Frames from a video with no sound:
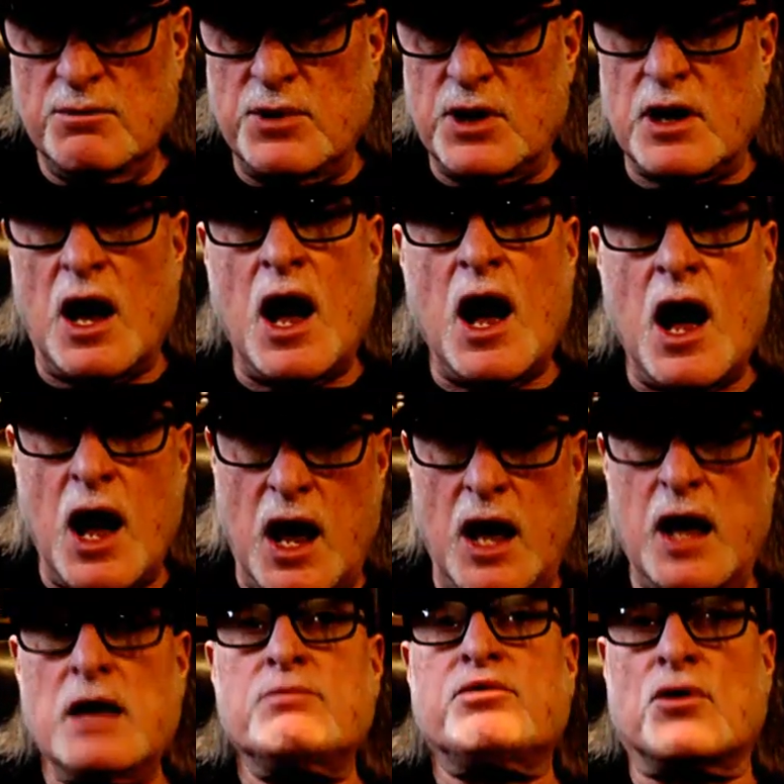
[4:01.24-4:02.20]
but
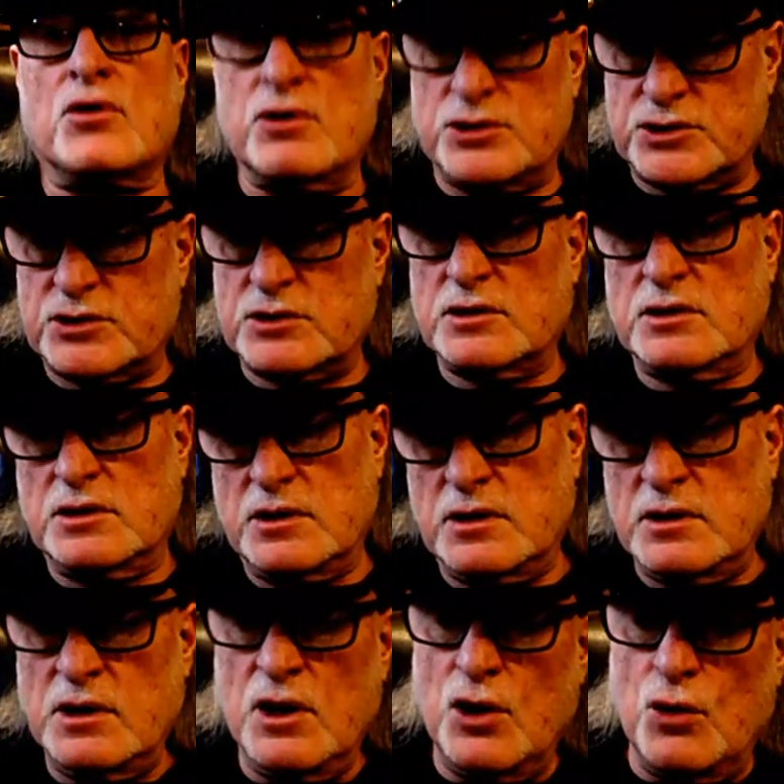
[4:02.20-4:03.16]
I
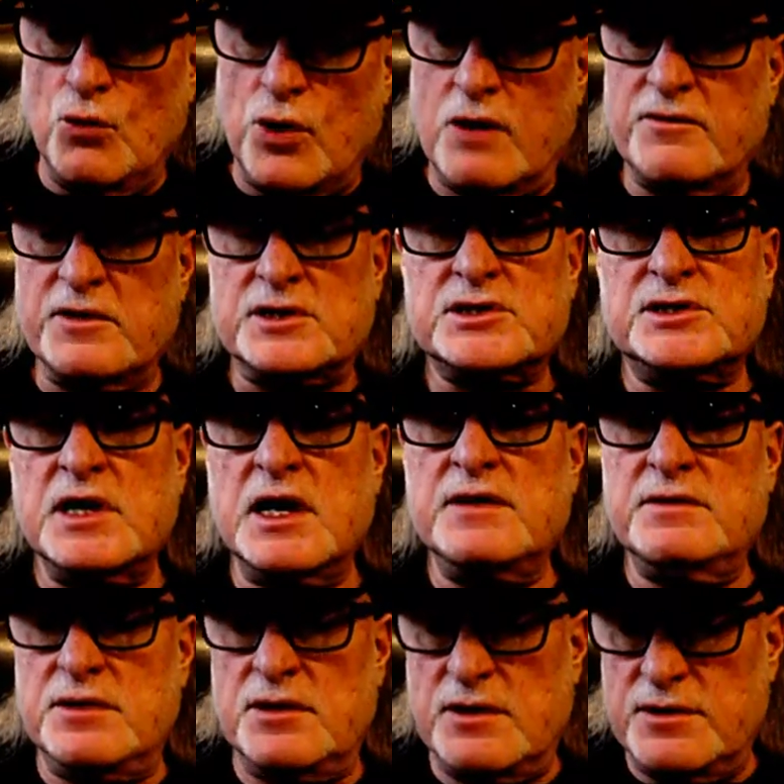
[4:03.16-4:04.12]
personally would have
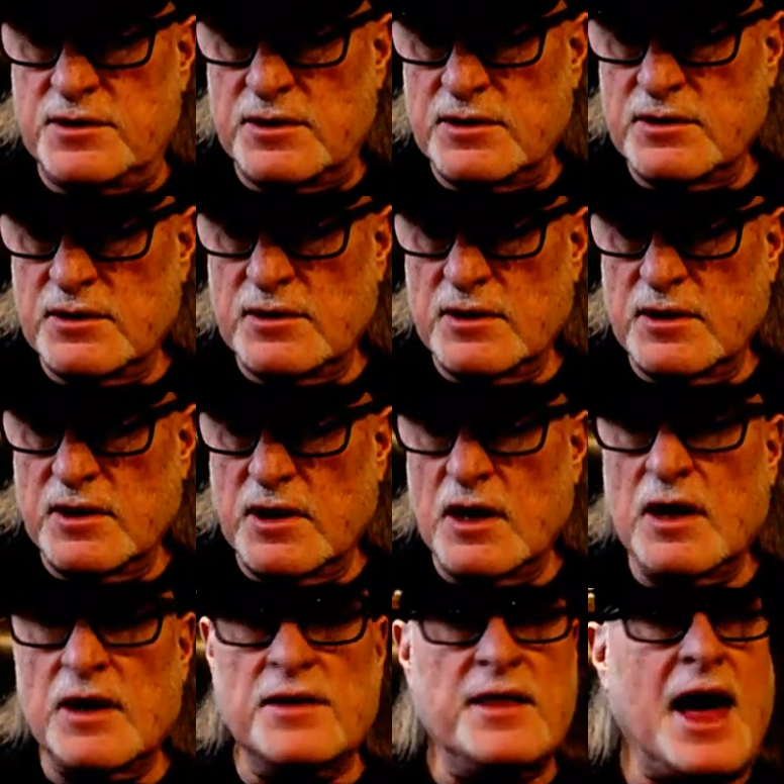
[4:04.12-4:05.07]
extended
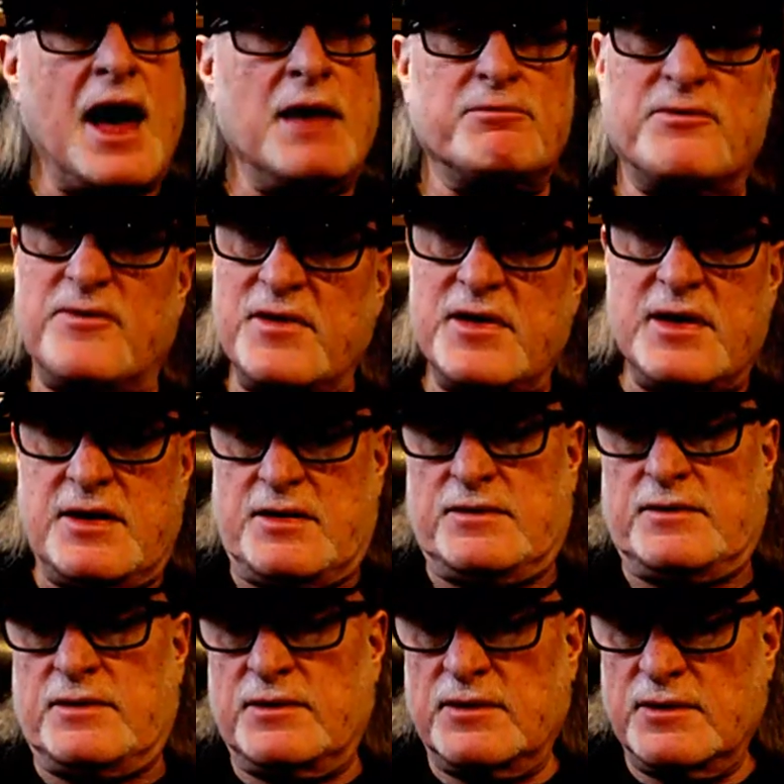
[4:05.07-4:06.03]
that
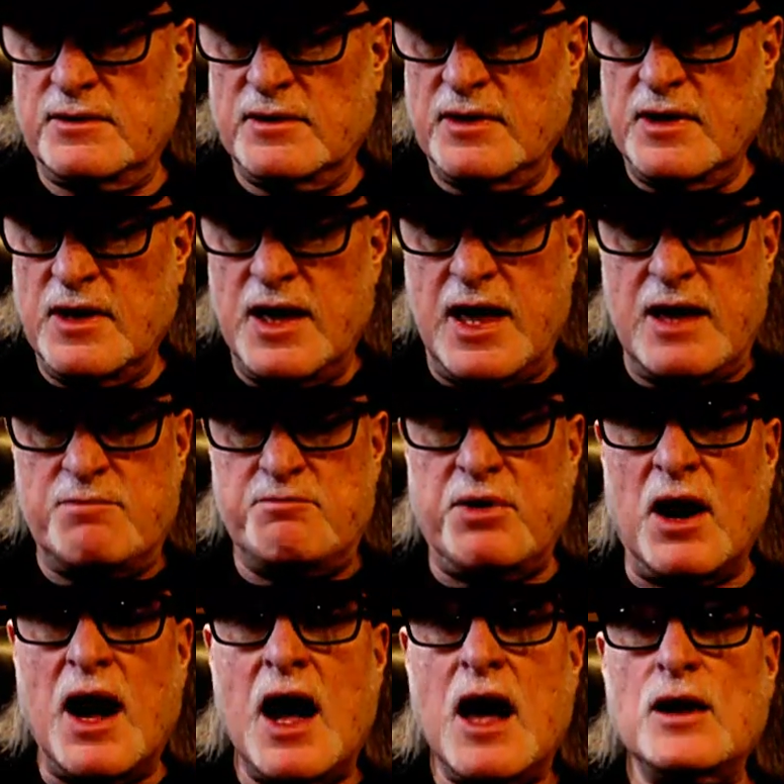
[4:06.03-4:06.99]
fiend a
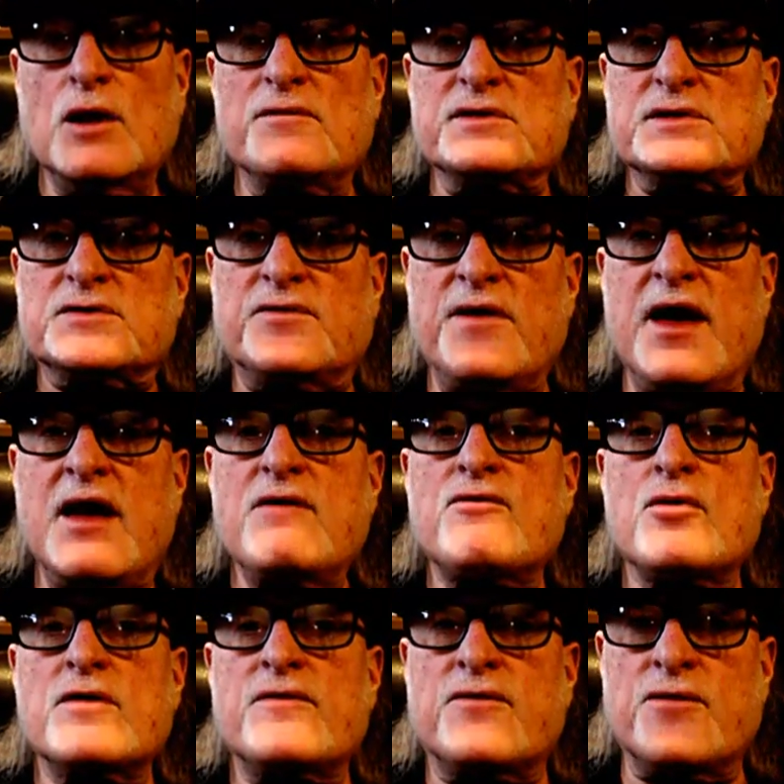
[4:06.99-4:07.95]
pile of his
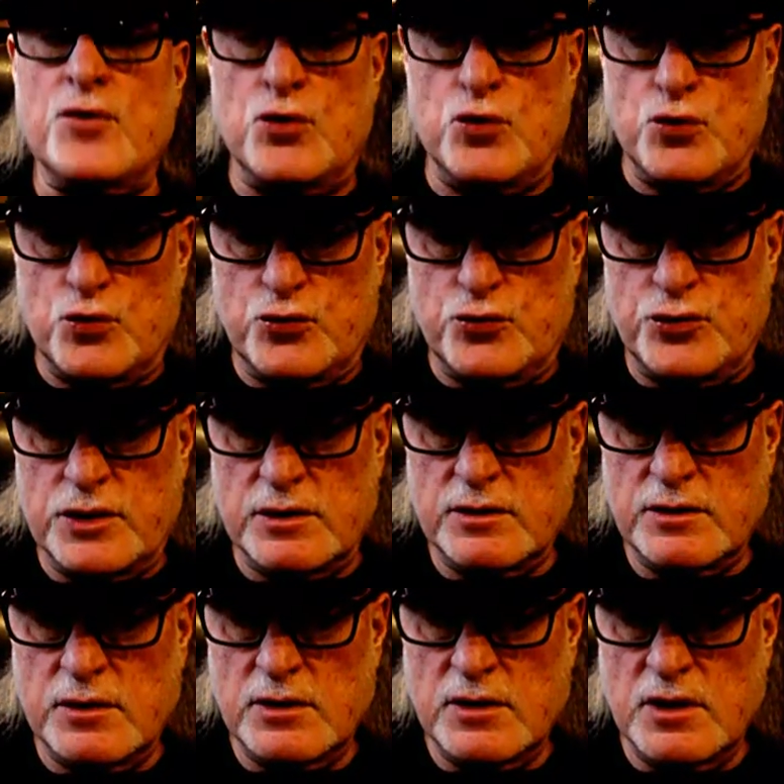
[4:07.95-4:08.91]
favorite food,
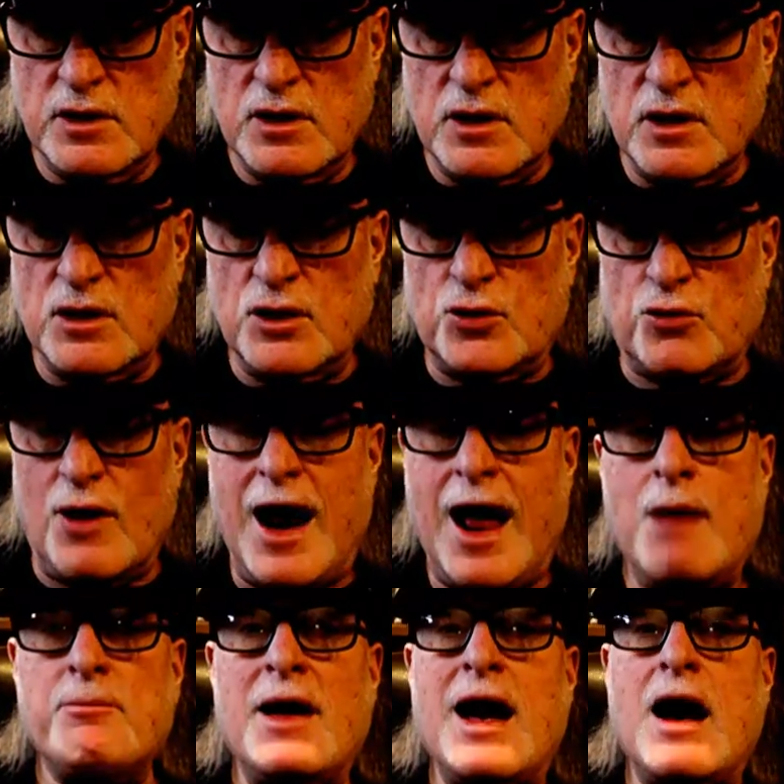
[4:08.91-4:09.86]

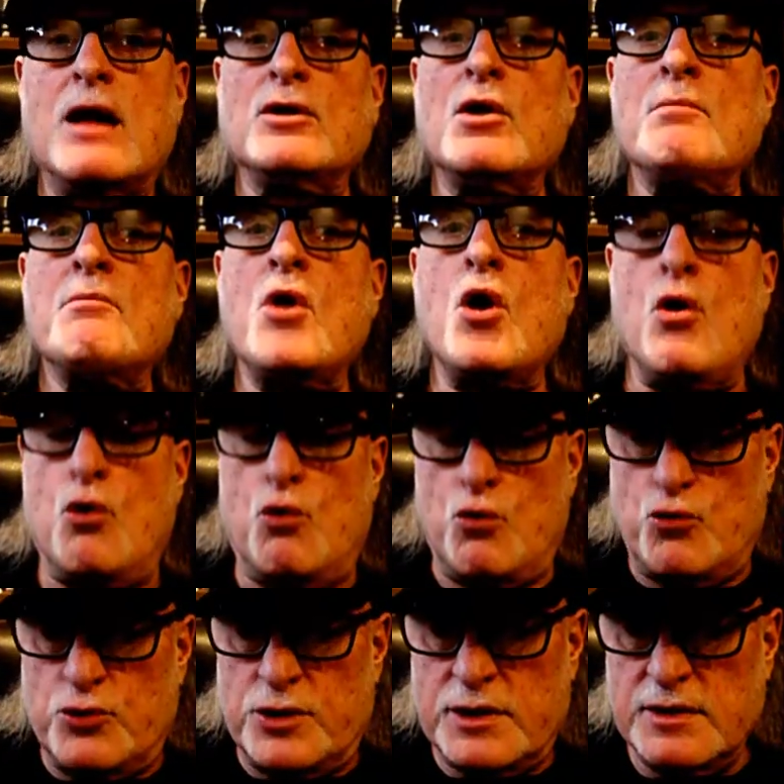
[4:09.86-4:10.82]
crap a la
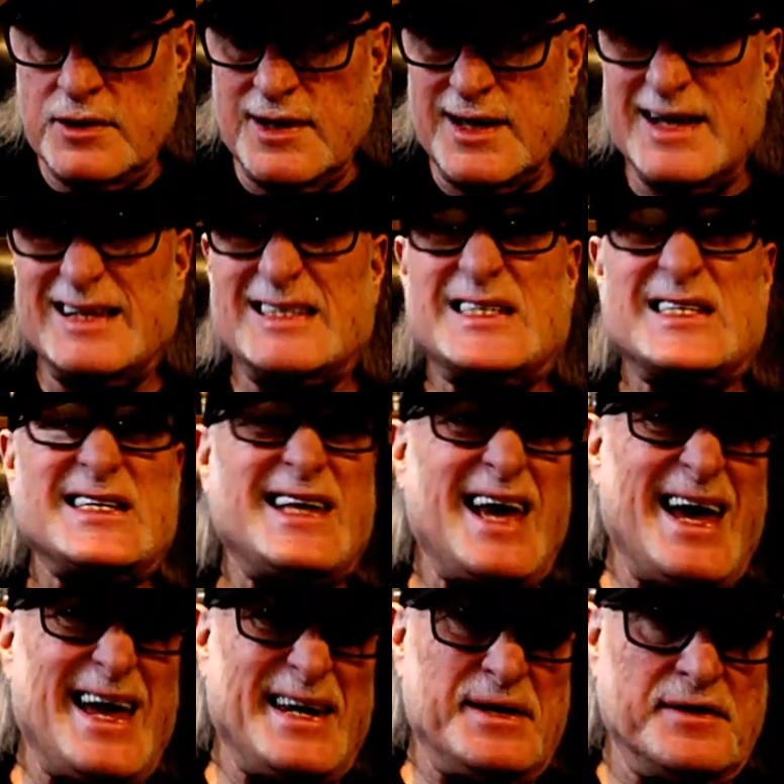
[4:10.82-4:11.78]
mode,
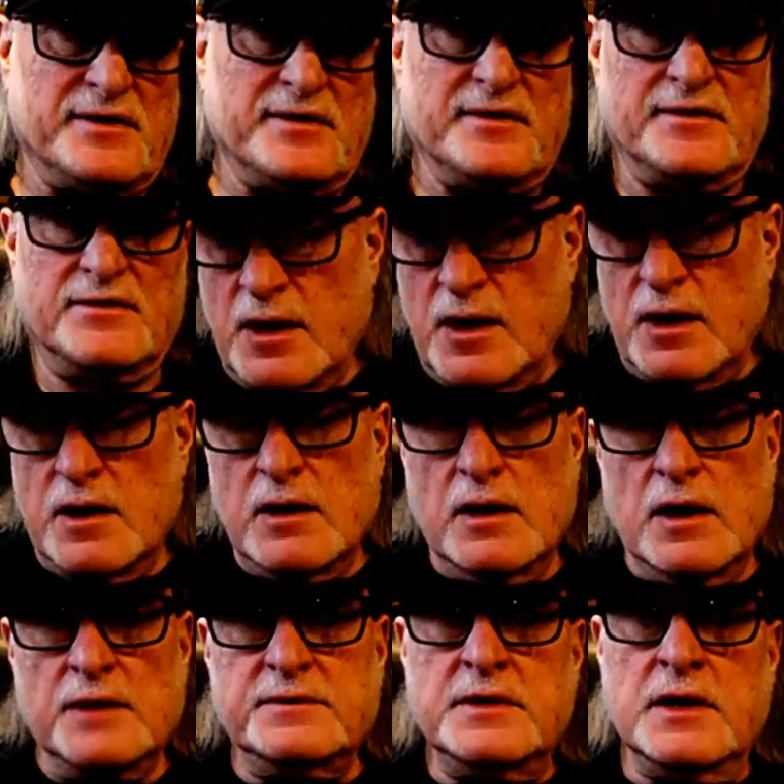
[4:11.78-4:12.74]
instead.
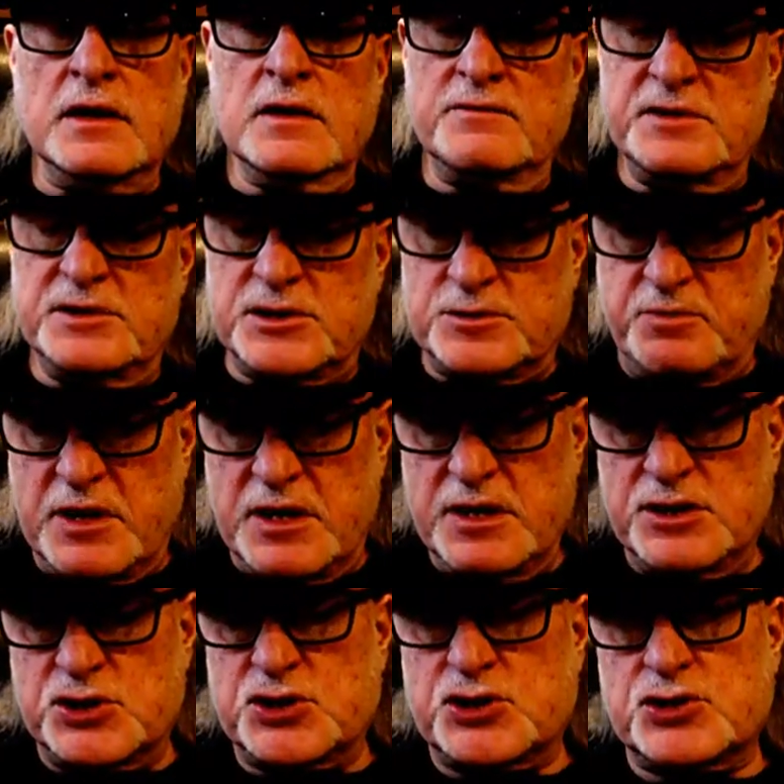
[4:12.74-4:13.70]
At the end of his
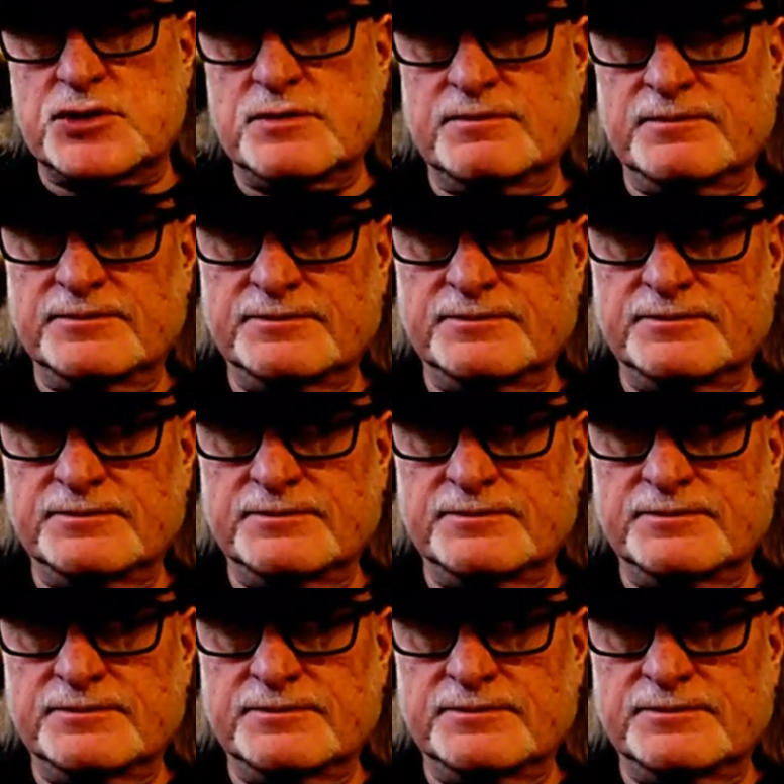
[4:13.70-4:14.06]
speech,